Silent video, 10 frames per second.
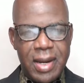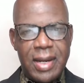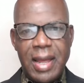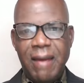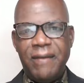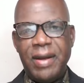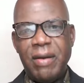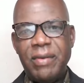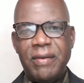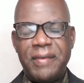the event
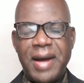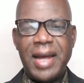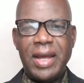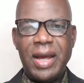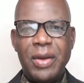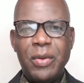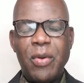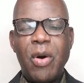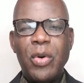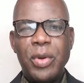of the fire,
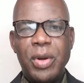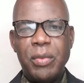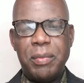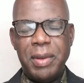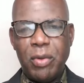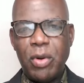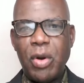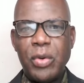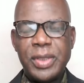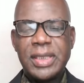people
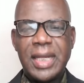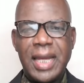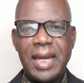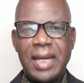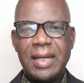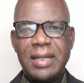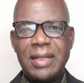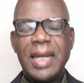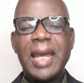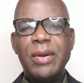always think
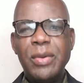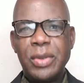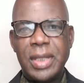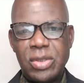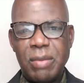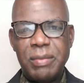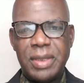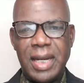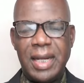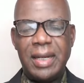they can do
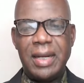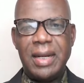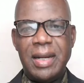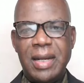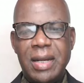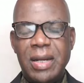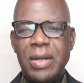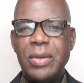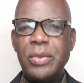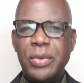something
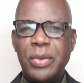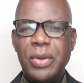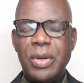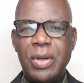to